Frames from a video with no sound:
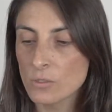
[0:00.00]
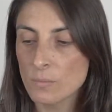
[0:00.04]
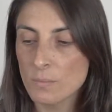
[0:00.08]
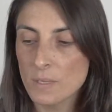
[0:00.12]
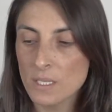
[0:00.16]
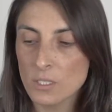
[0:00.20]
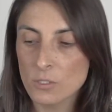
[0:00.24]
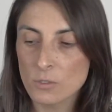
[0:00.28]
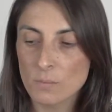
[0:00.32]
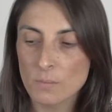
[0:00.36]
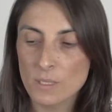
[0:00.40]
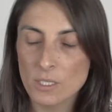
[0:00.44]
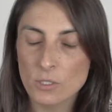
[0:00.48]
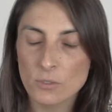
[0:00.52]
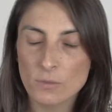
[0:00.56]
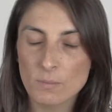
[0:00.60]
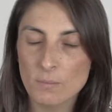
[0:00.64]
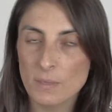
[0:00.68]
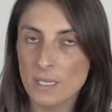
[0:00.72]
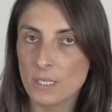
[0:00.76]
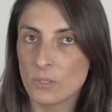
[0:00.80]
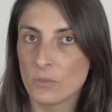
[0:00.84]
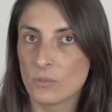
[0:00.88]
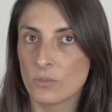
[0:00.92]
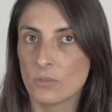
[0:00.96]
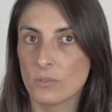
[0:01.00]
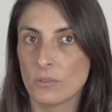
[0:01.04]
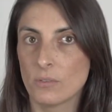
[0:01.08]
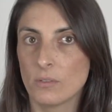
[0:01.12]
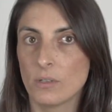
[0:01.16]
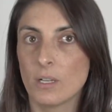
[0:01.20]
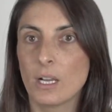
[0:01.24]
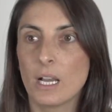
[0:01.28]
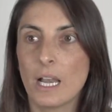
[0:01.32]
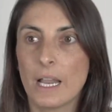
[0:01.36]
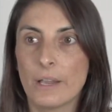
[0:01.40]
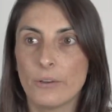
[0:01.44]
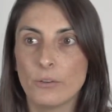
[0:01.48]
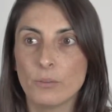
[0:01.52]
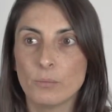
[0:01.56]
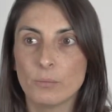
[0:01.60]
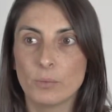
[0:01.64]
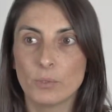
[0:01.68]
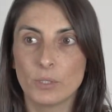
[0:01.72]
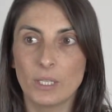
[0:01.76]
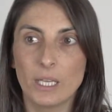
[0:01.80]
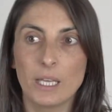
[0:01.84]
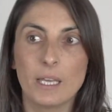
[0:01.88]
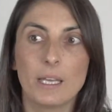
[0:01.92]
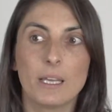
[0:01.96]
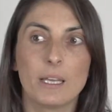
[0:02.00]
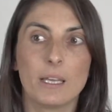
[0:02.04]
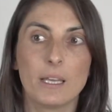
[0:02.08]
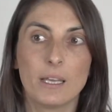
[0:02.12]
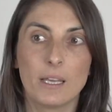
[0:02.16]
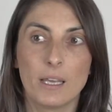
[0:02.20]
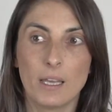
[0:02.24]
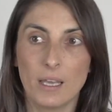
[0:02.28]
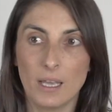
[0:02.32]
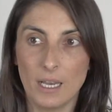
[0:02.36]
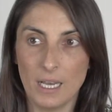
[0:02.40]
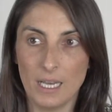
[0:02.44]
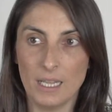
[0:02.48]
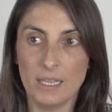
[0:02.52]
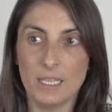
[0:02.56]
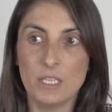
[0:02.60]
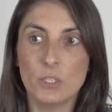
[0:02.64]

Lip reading: The light meter will tell you to decrease it.